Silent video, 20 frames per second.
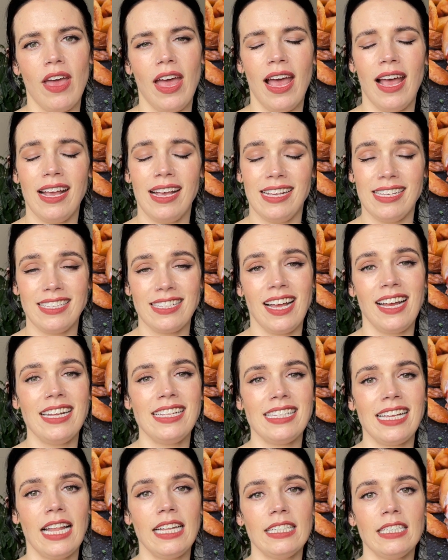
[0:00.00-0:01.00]
a side
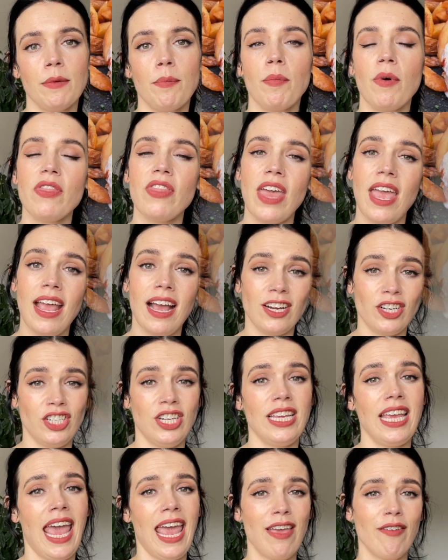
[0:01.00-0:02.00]
salad, but they
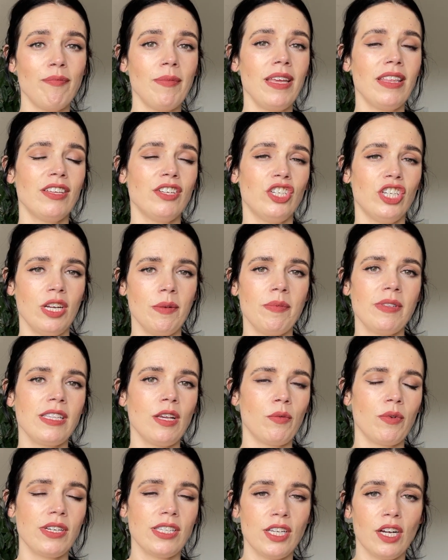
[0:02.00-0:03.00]
actually gave me the chips that
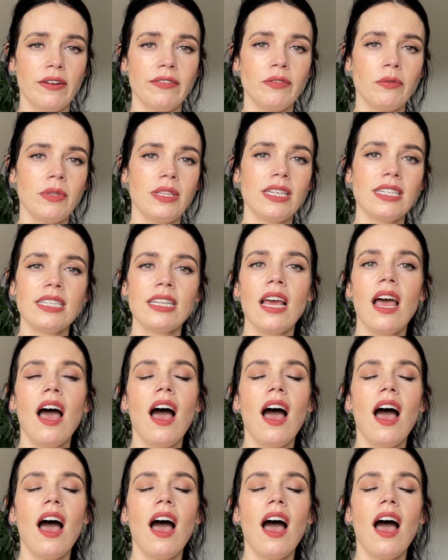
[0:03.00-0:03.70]
were served with it.